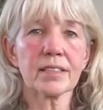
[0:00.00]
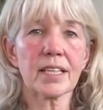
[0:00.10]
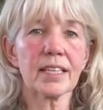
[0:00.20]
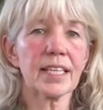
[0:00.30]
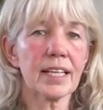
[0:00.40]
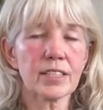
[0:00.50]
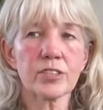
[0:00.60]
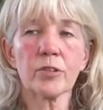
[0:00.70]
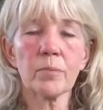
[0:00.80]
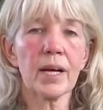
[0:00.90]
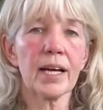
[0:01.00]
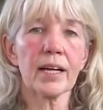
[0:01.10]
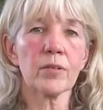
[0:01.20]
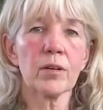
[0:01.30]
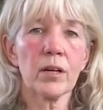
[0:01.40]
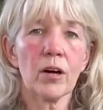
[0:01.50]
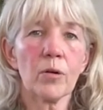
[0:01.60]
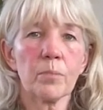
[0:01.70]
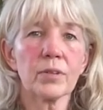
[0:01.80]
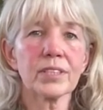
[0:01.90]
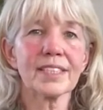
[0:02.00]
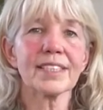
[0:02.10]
and yet somehow our bodies